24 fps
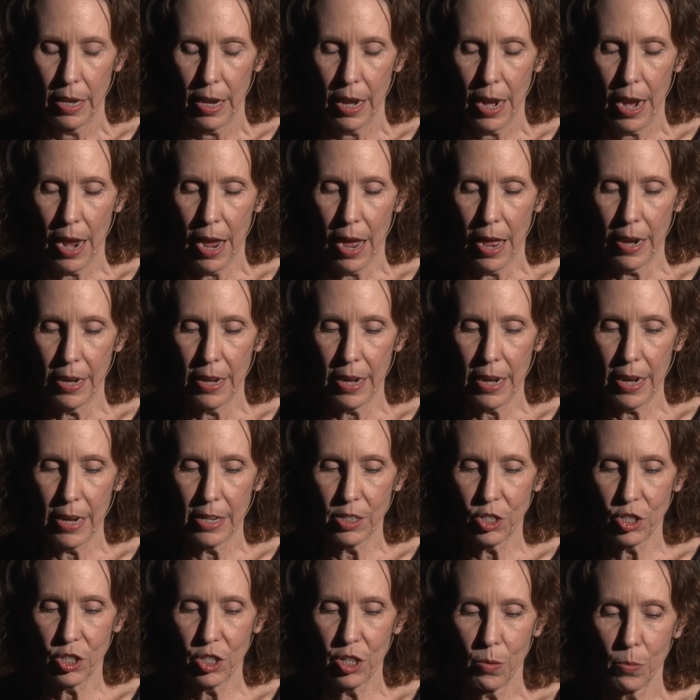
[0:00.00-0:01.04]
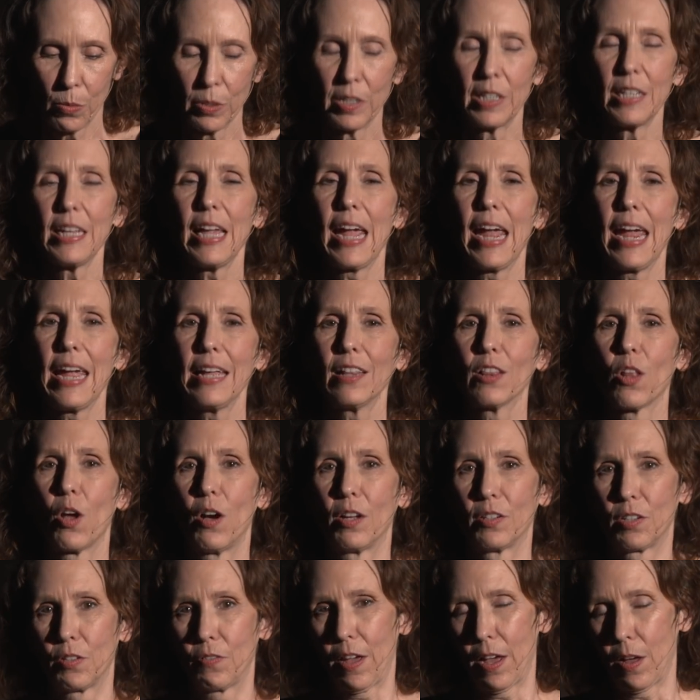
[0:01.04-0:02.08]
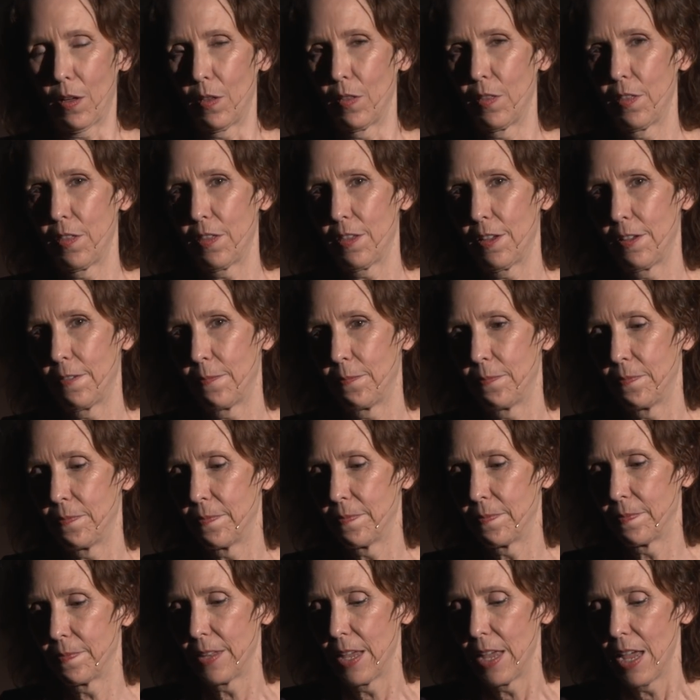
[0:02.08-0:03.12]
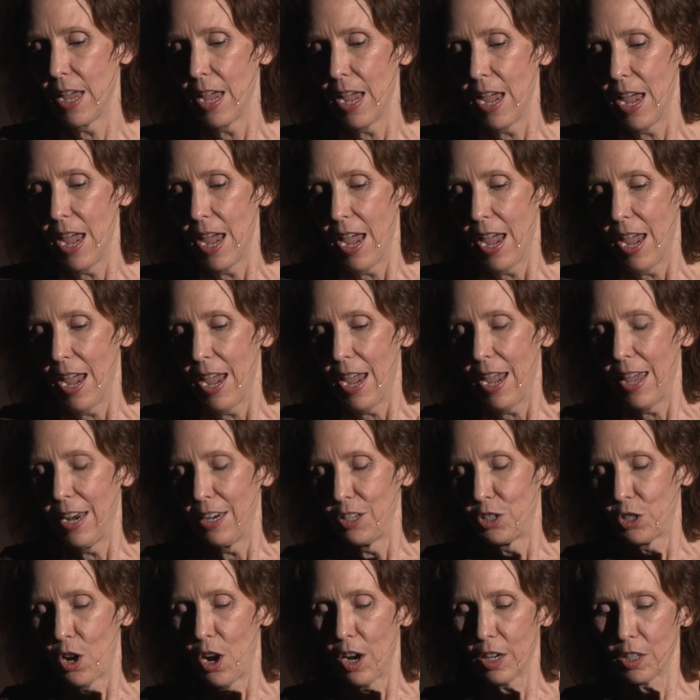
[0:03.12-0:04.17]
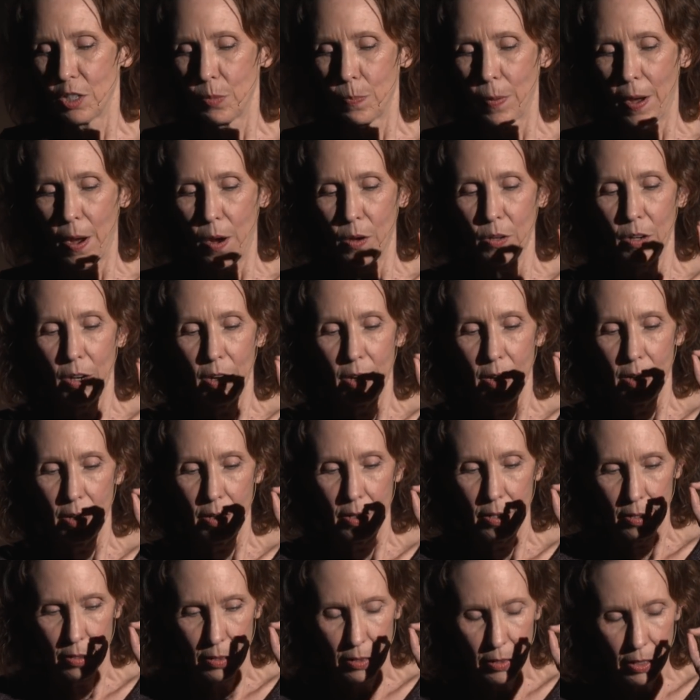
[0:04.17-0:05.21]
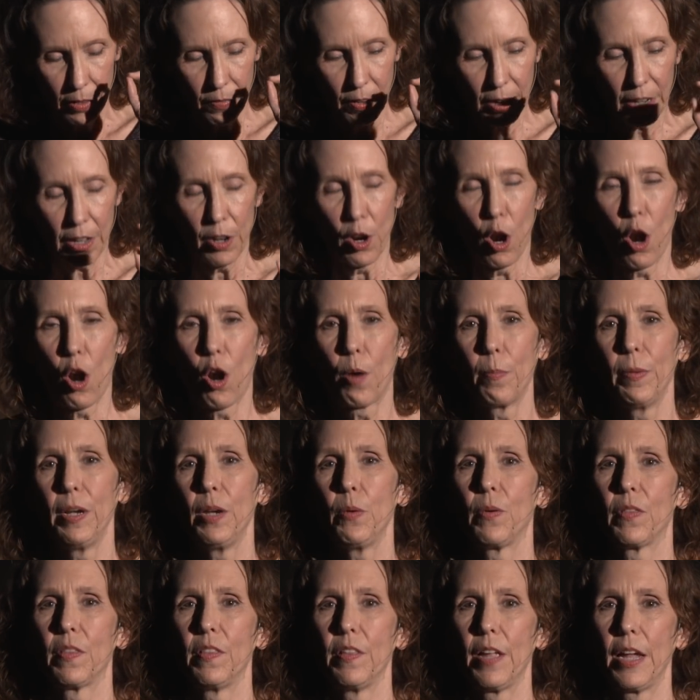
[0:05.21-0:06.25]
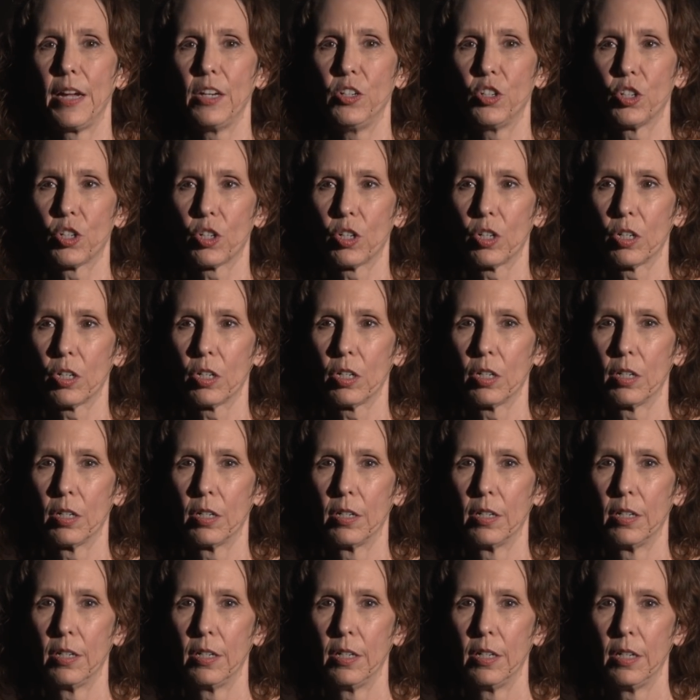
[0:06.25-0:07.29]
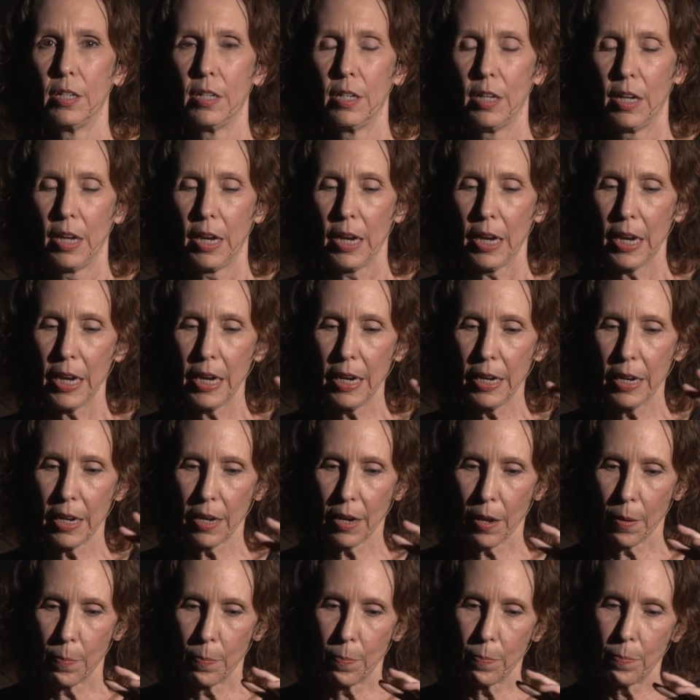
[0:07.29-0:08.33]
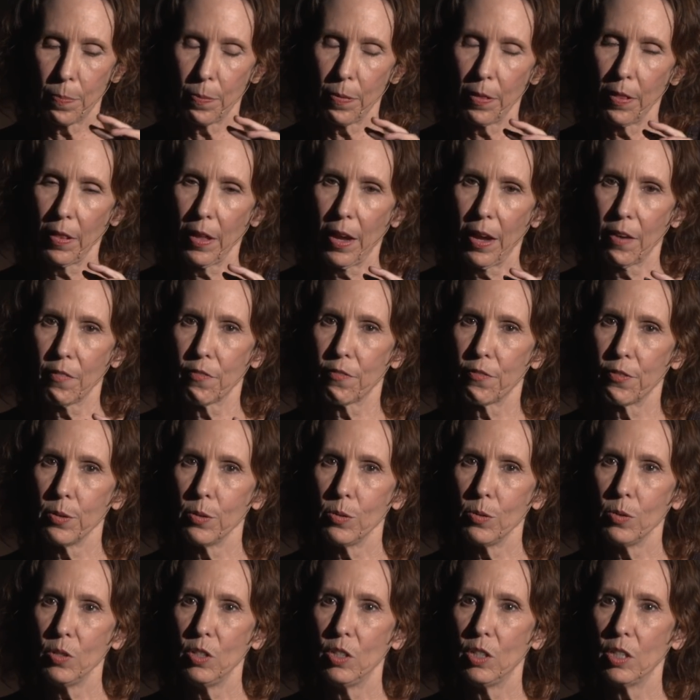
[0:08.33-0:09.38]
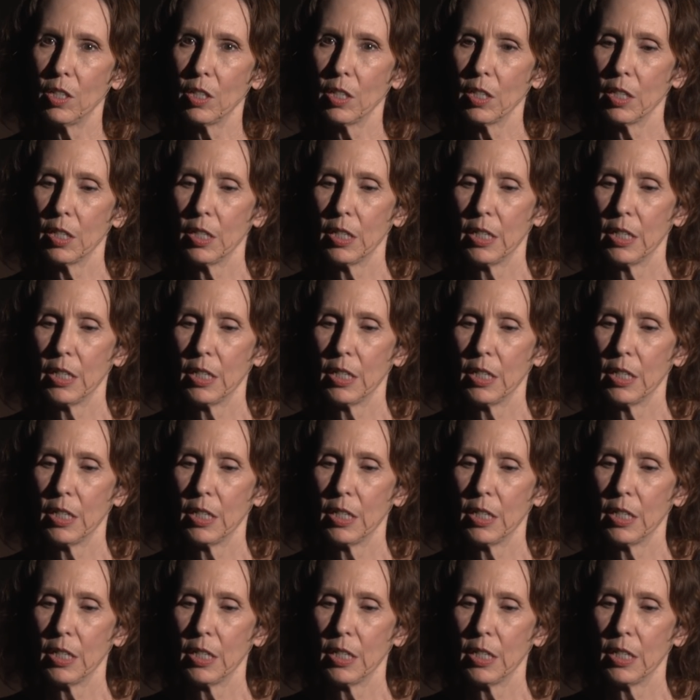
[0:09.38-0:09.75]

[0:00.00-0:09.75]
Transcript: And it was the 8 Laws of Health. And it talked about living in harmony with nature, eating plant foods,